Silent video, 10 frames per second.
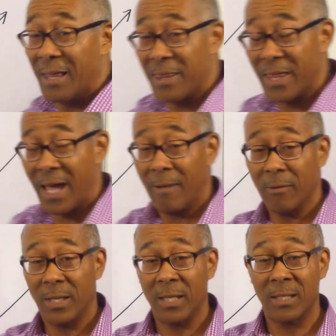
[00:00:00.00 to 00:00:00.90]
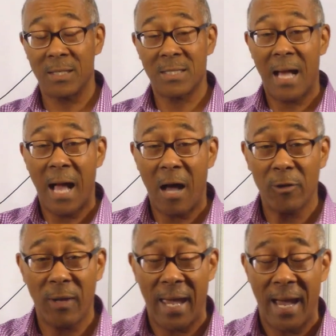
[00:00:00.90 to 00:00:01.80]
That is
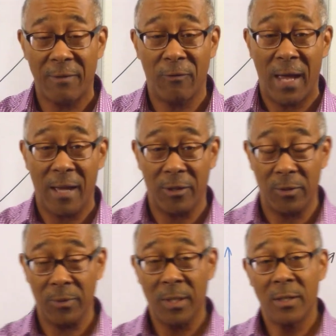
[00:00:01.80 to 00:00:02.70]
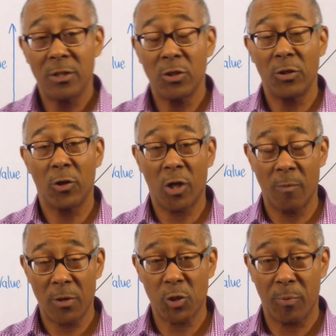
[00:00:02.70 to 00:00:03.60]
how you add value to your
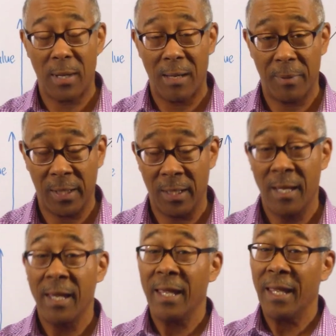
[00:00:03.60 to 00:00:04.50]
commercial property,